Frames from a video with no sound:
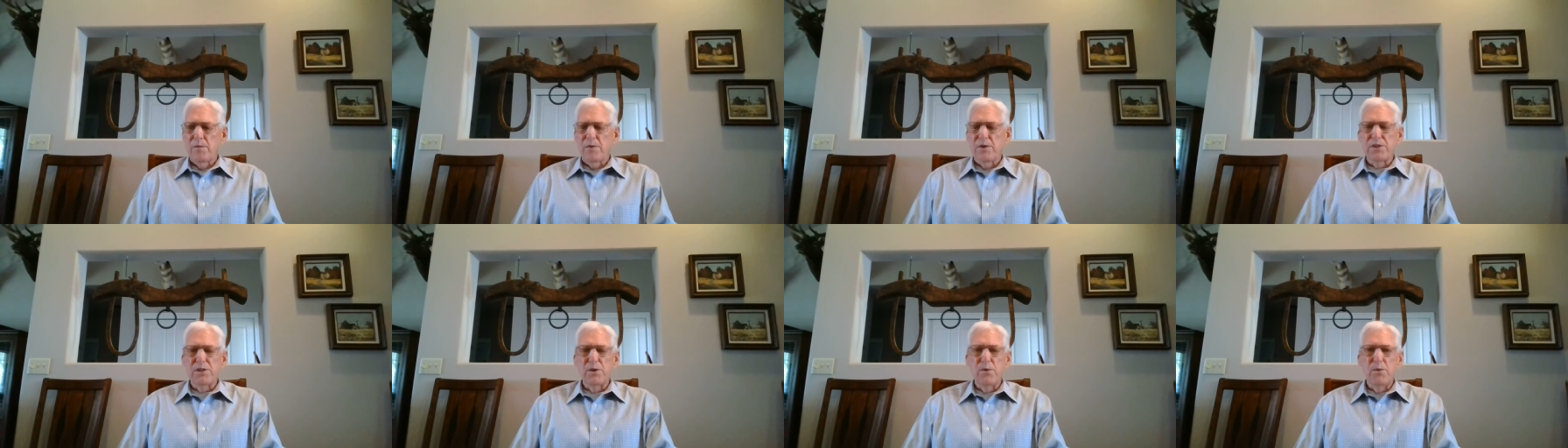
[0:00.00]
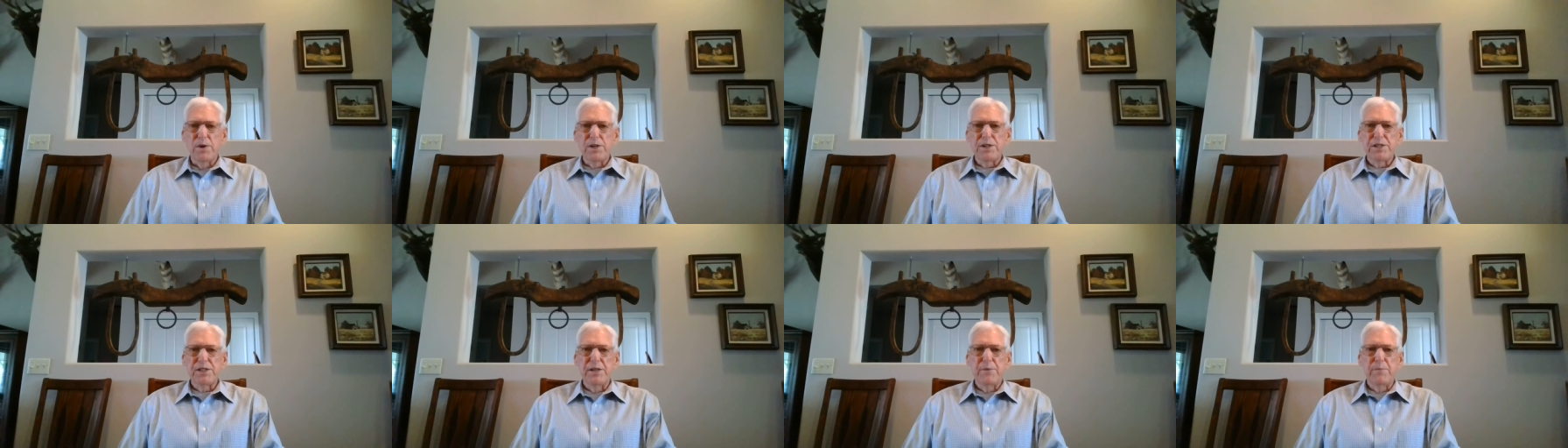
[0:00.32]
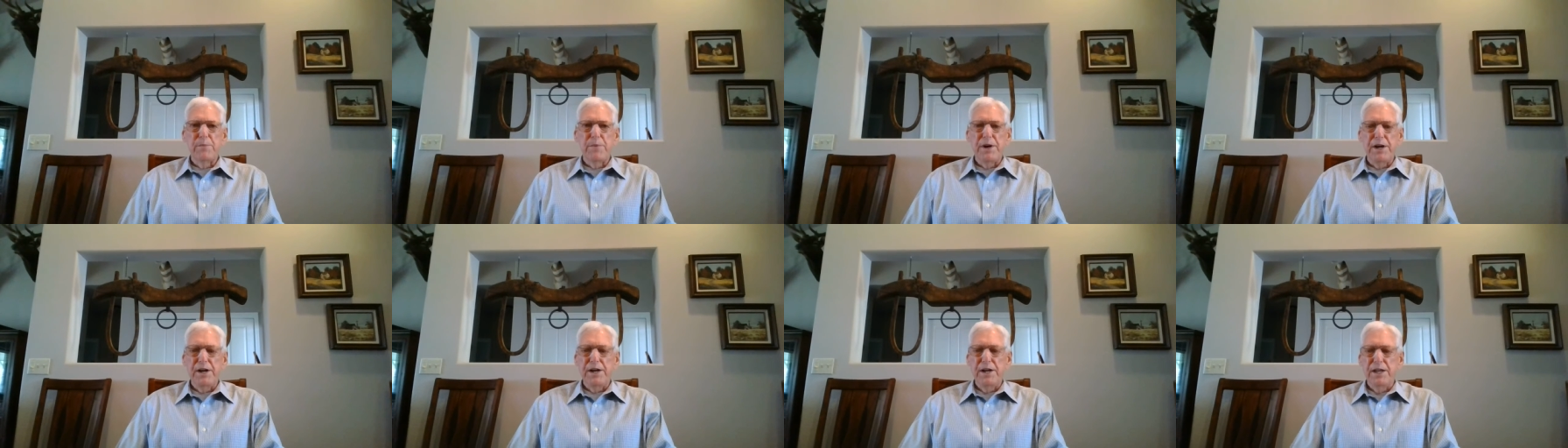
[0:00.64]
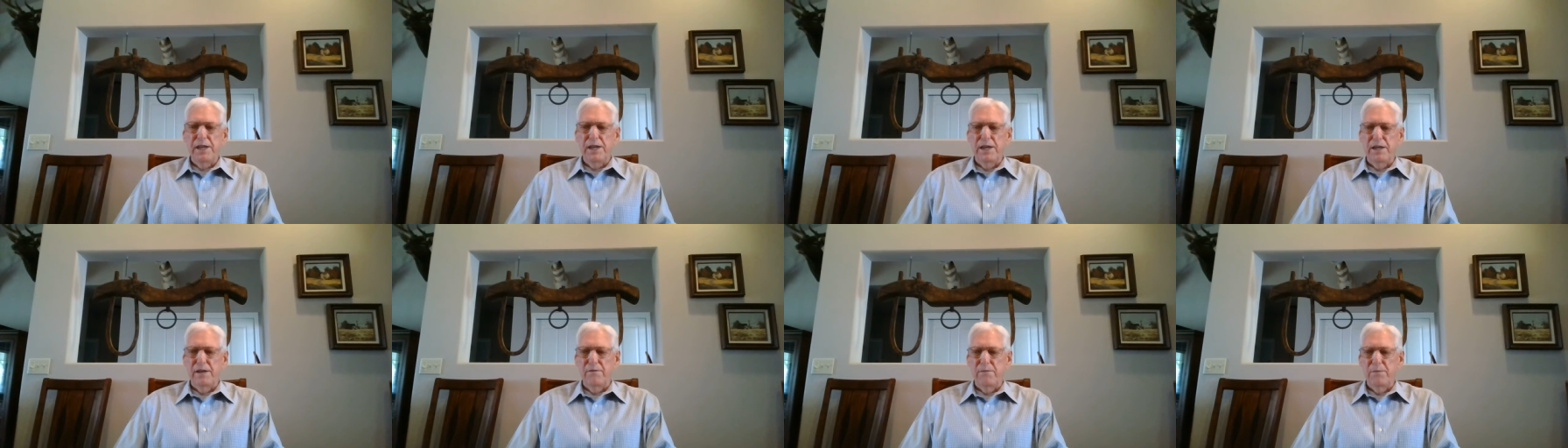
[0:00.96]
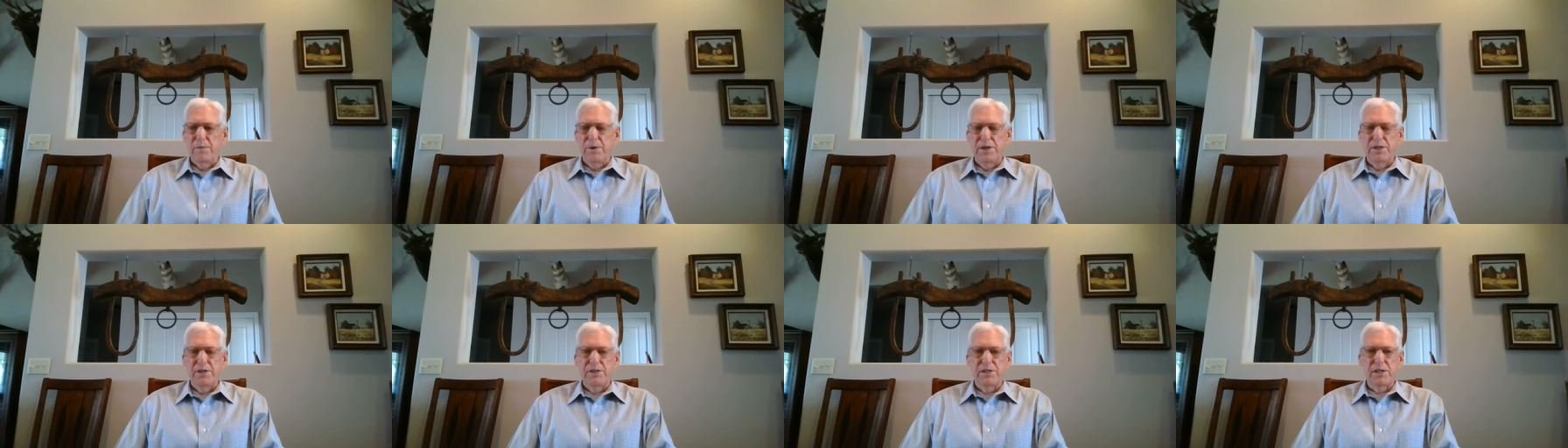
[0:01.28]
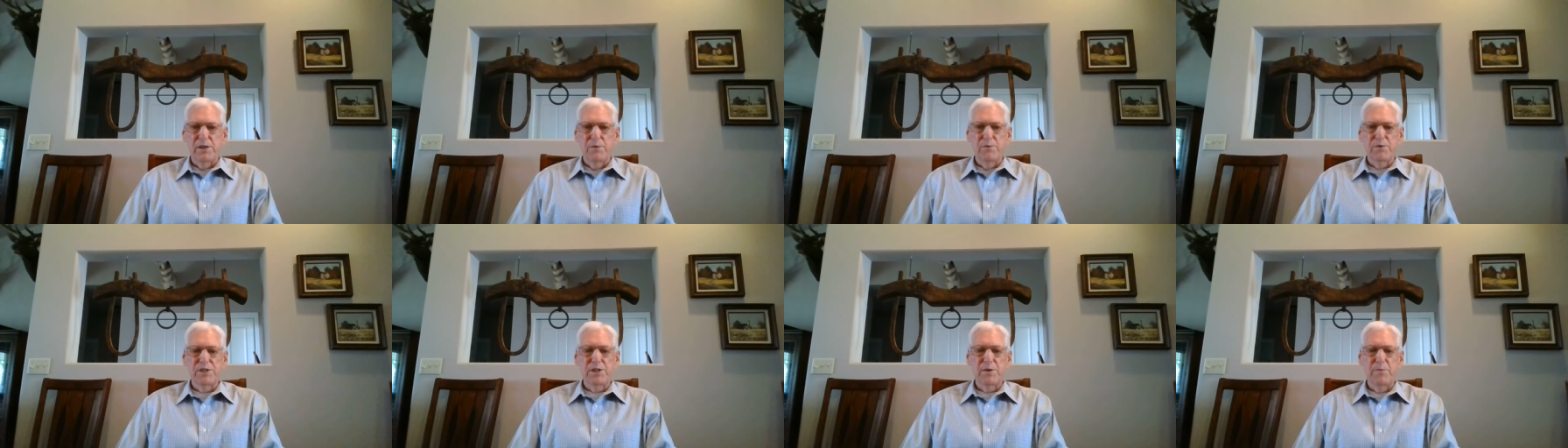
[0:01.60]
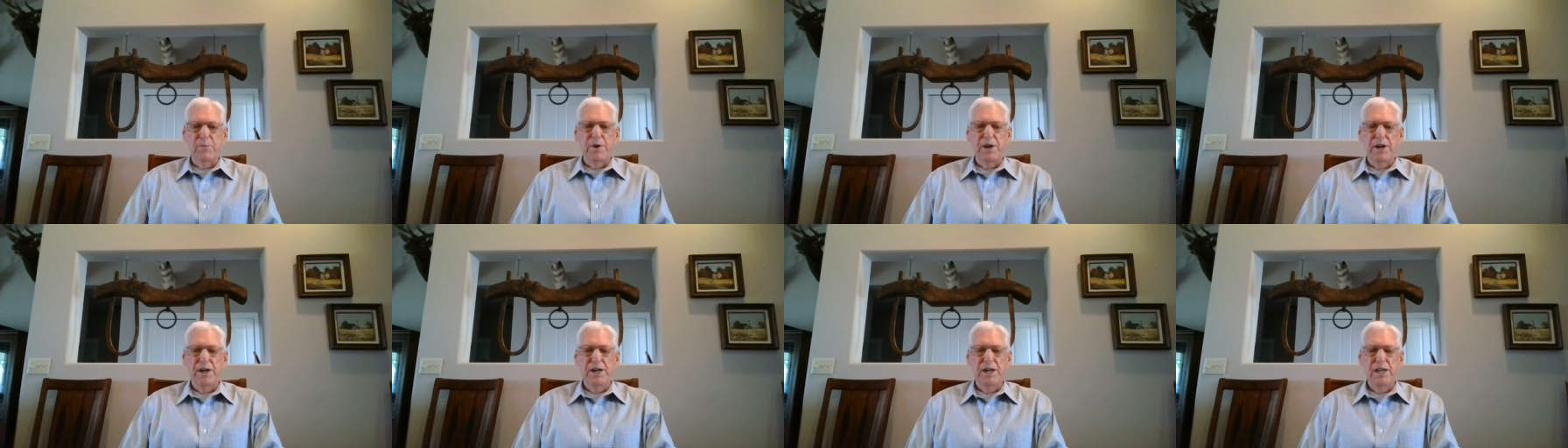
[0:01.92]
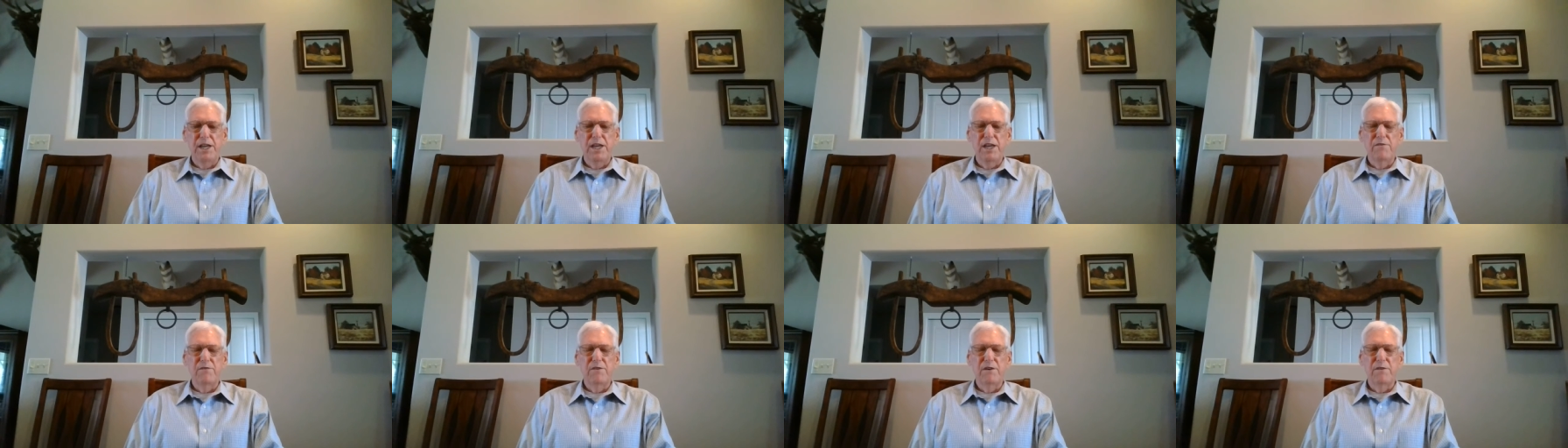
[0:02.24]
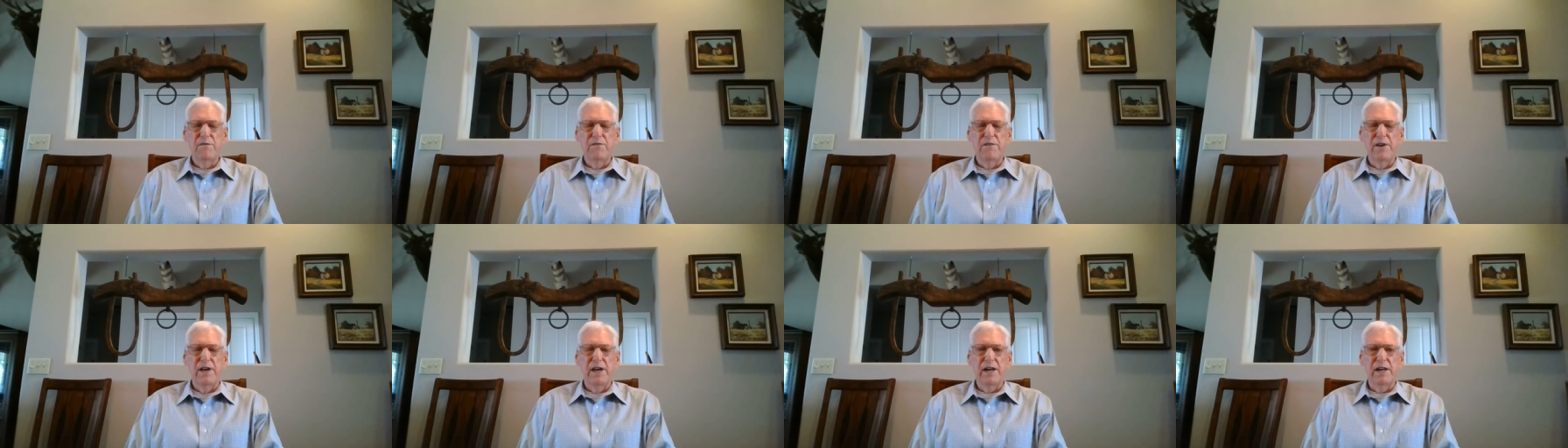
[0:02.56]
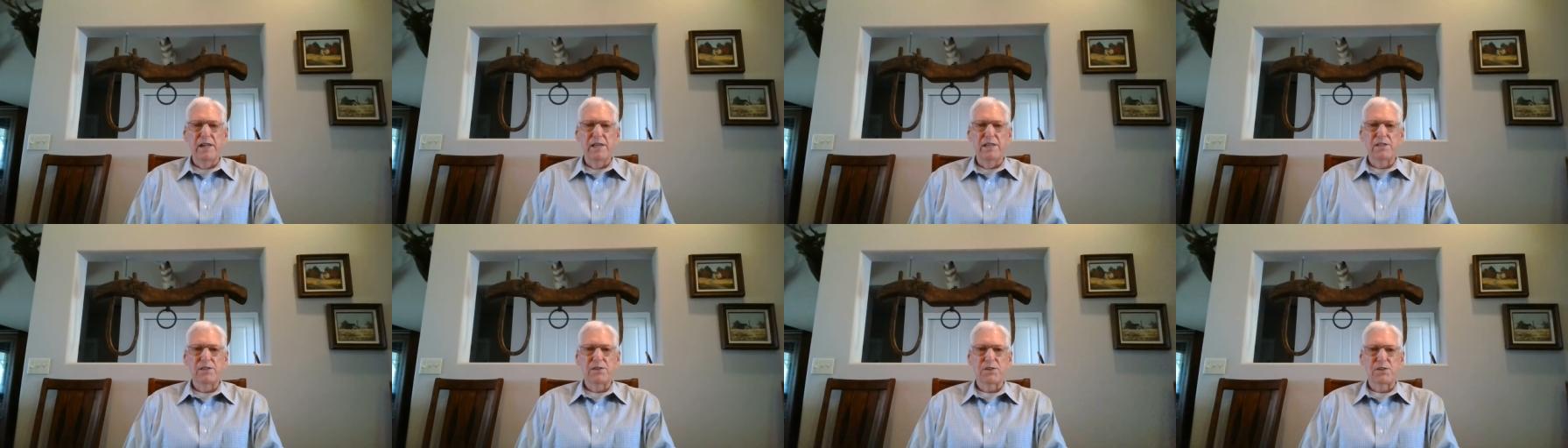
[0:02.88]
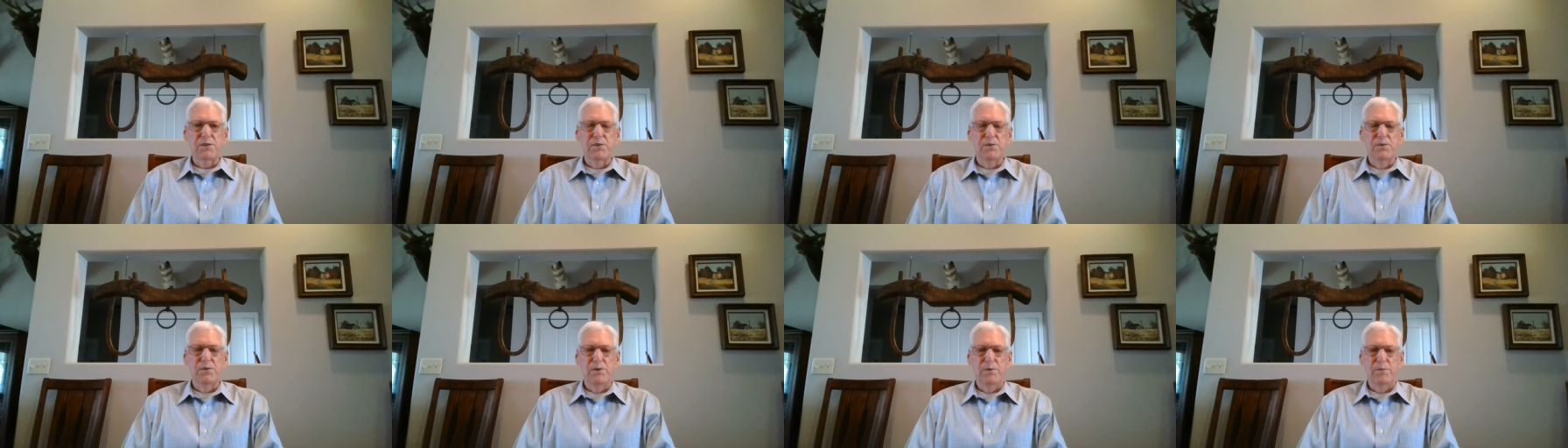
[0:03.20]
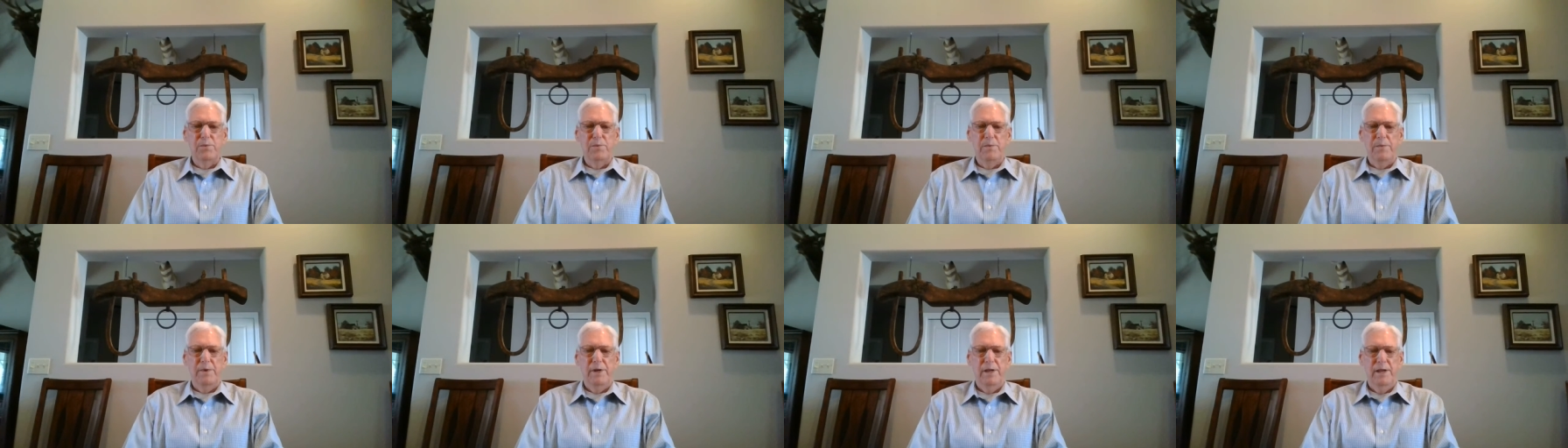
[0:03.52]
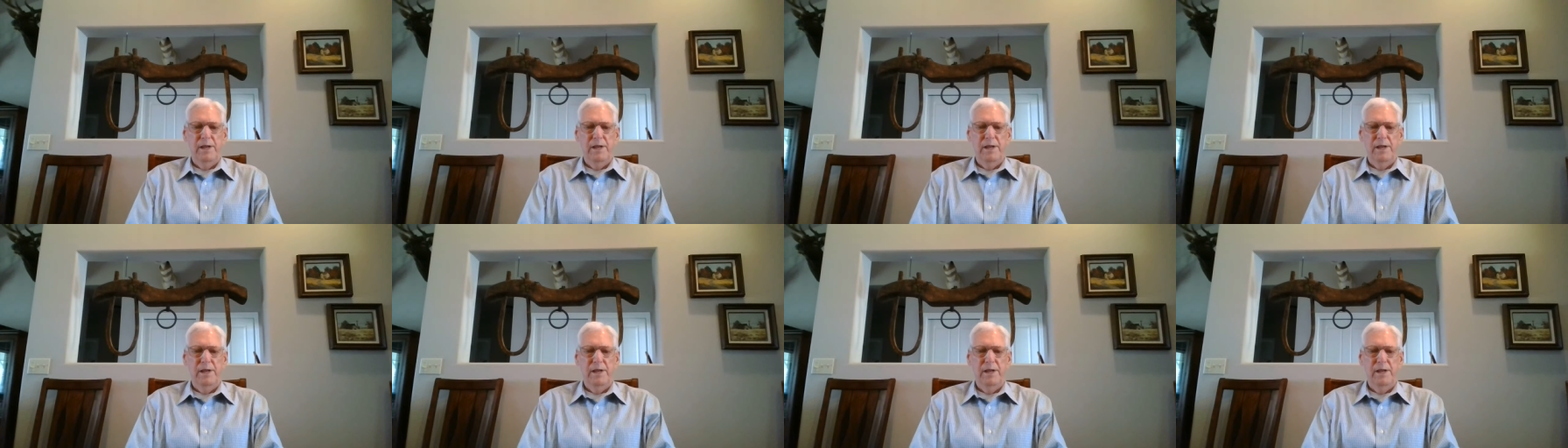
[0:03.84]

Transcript: Because it wasn't a painting of peace, it was a painting of a violent storm.